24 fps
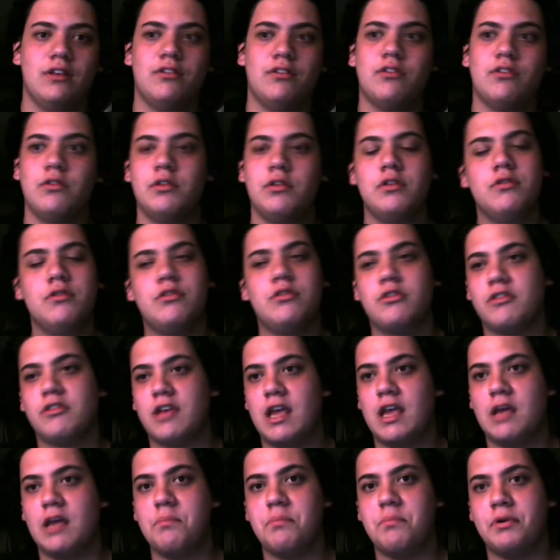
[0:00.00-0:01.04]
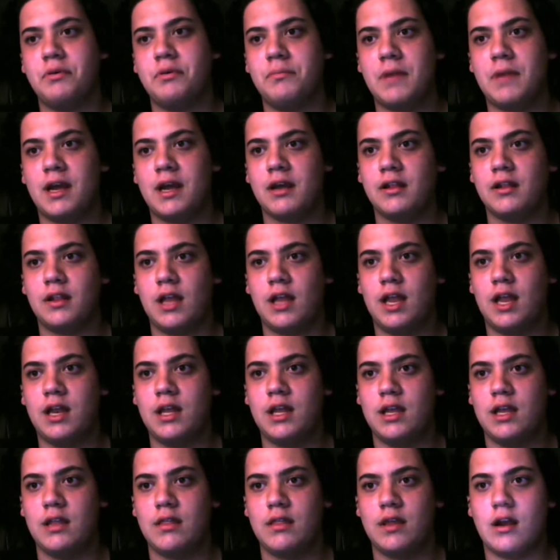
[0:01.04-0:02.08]
so you just can't put
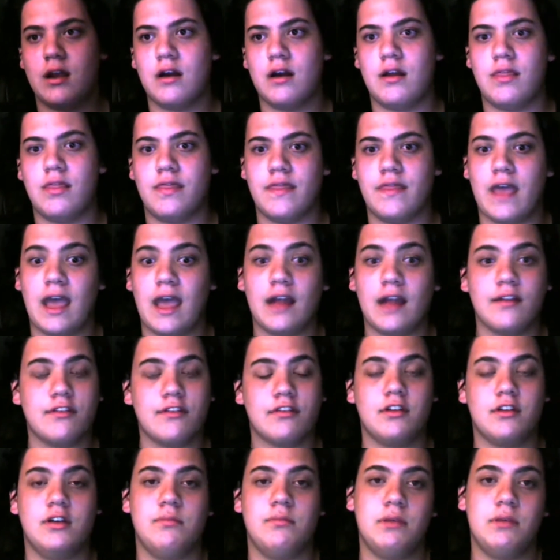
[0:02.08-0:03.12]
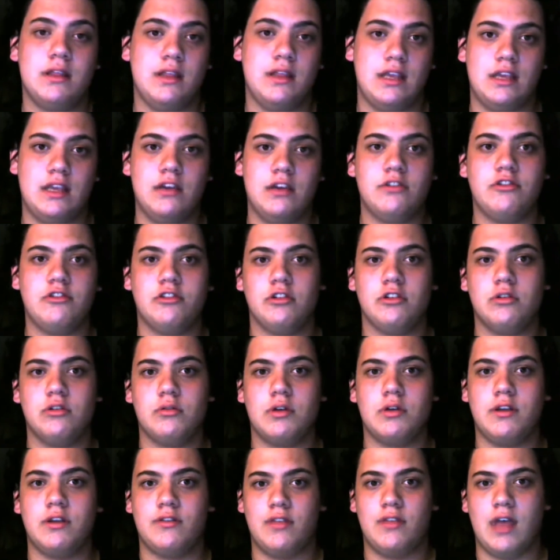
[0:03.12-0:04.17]
McElhinney in there, and that's going to be the issue,
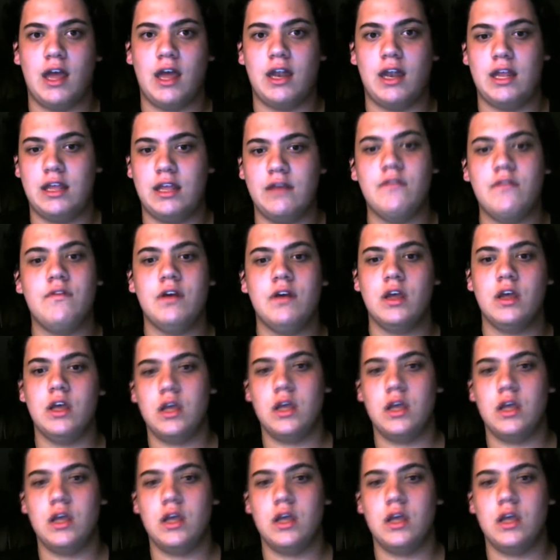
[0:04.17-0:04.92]
is that if